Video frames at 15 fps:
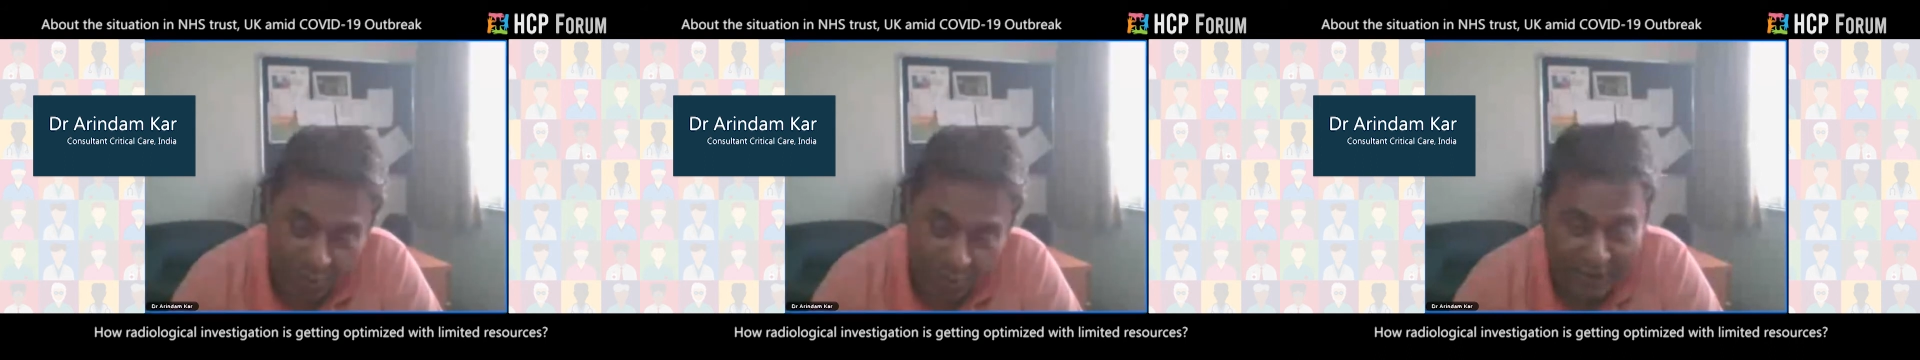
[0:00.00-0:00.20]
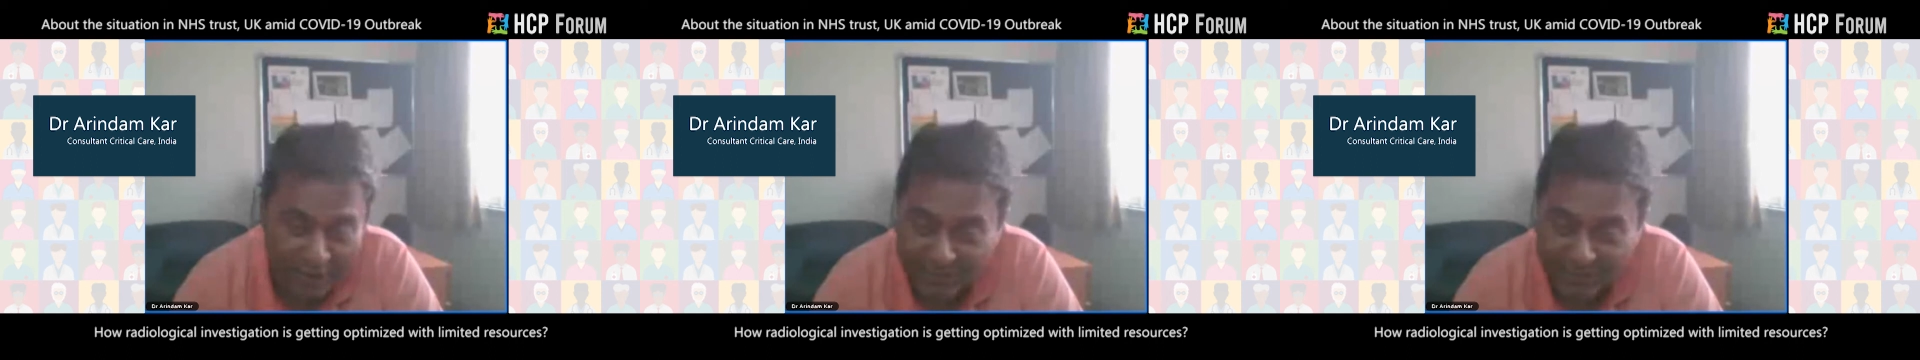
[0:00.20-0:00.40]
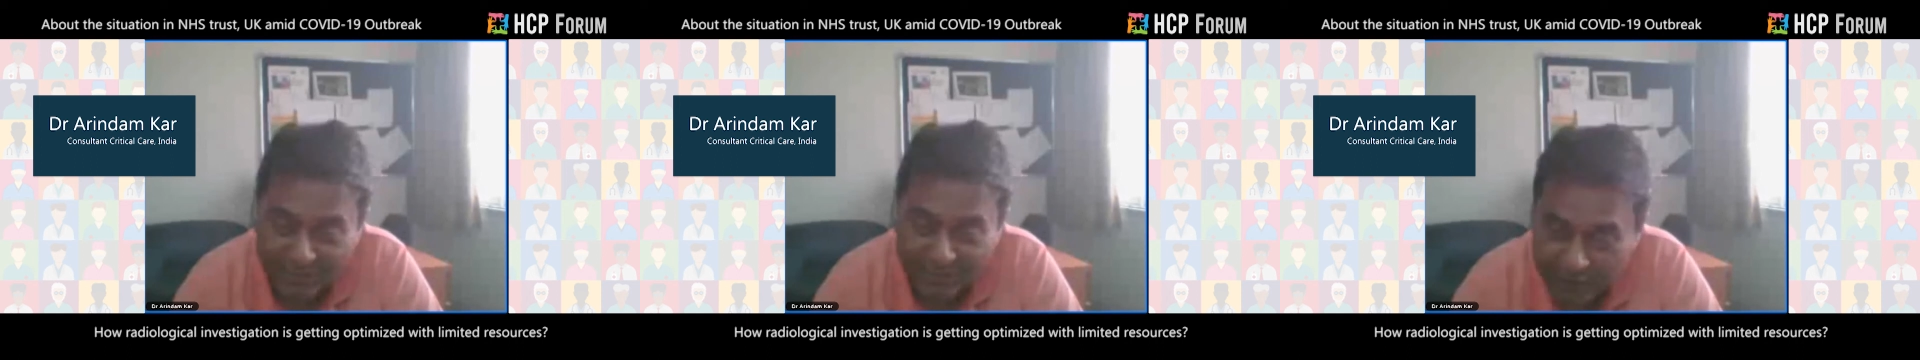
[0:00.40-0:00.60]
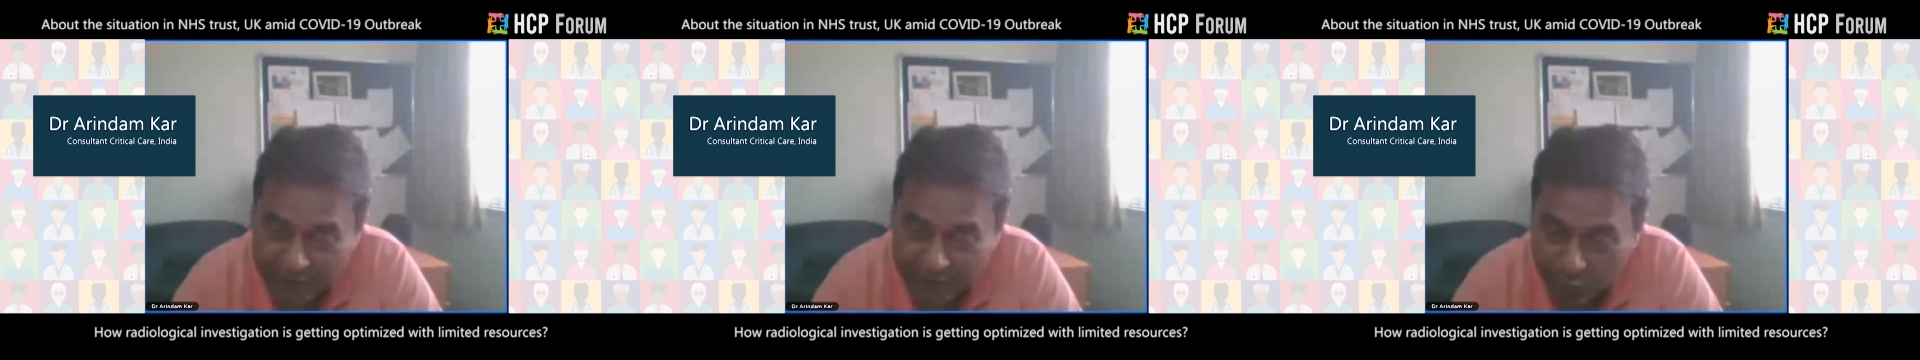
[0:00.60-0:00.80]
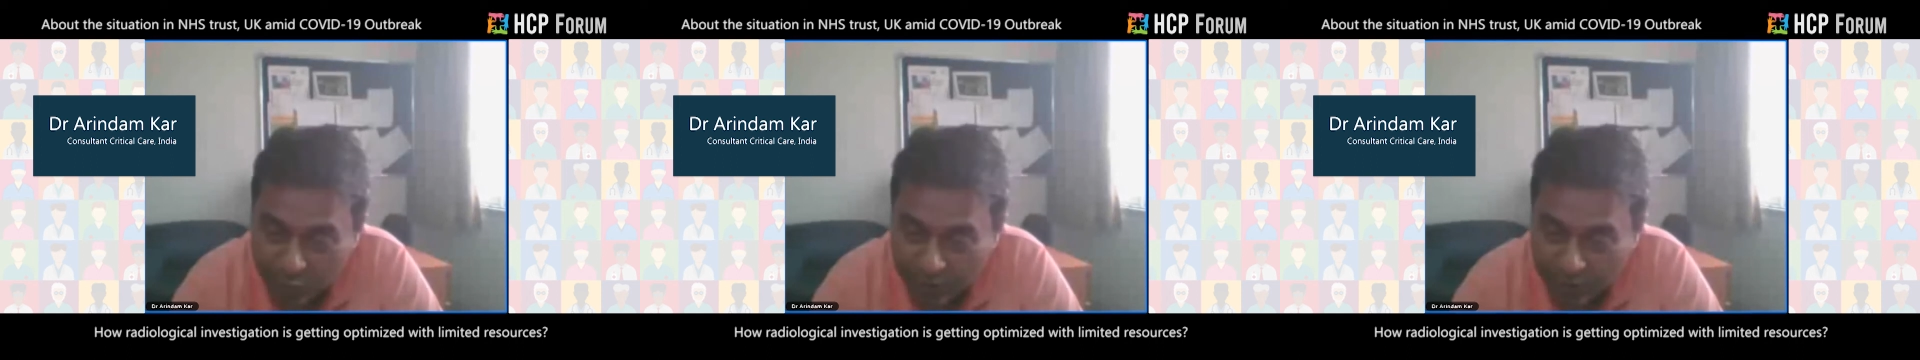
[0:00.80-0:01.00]
X-rays
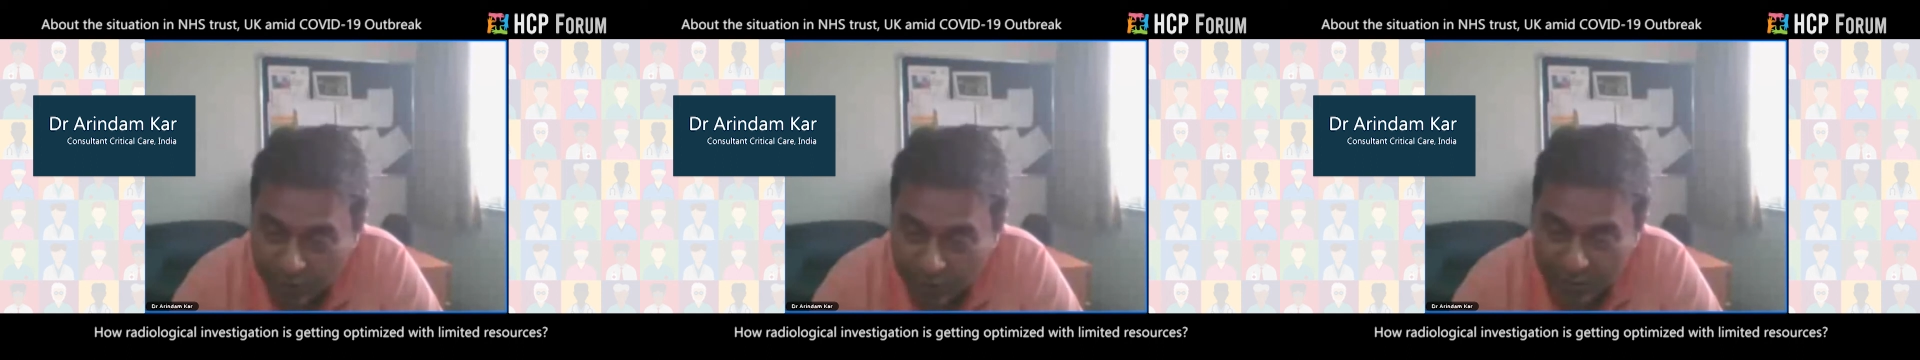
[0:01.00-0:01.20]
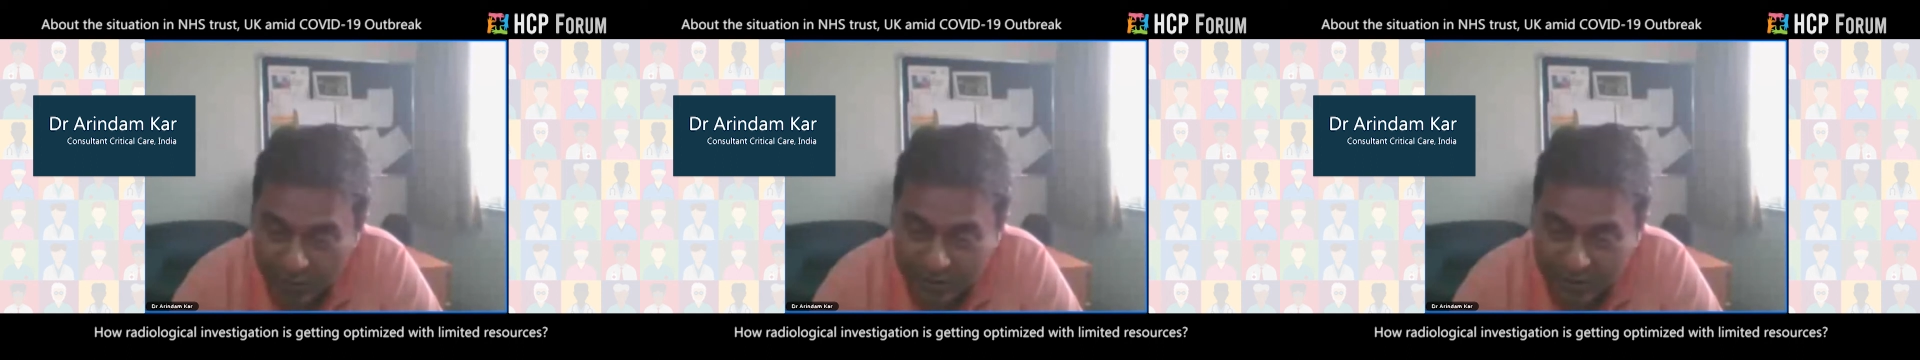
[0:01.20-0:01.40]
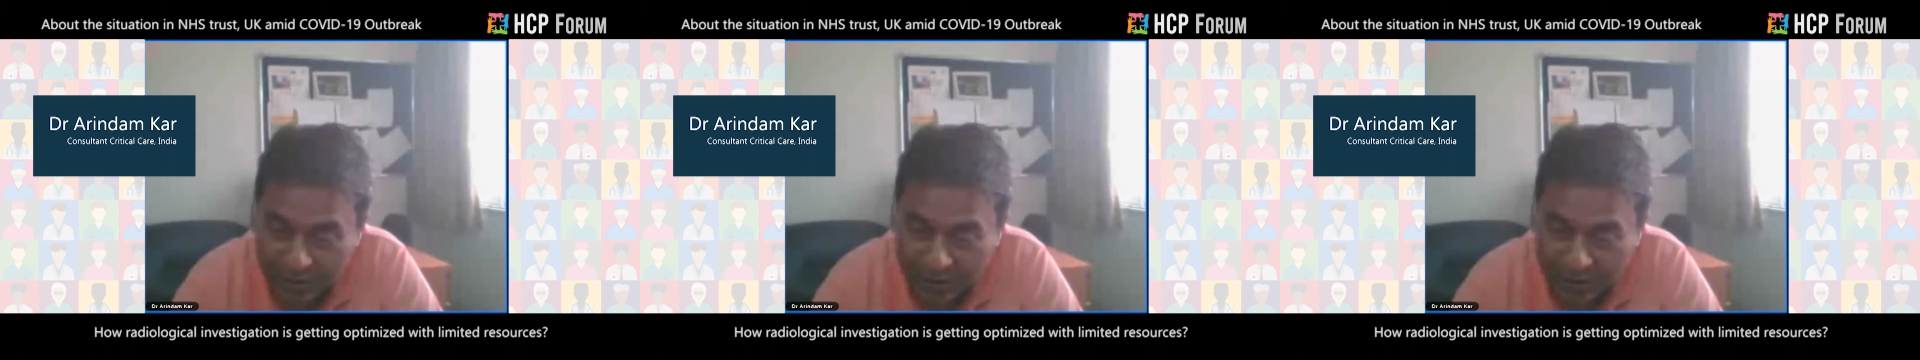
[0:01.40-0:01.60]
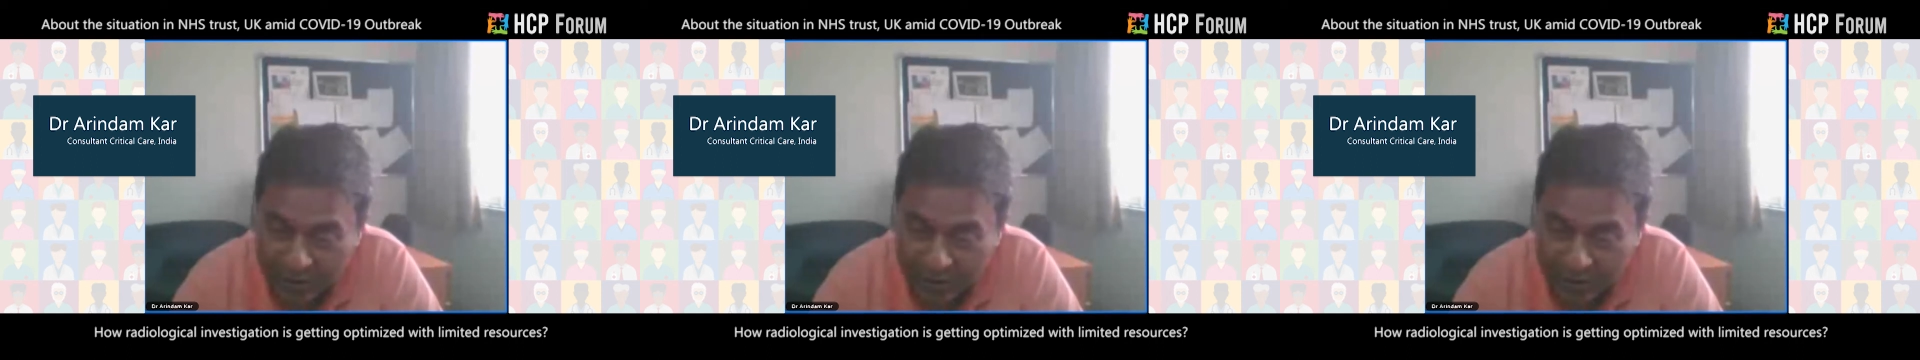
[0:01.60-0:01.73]
only, which can be done on the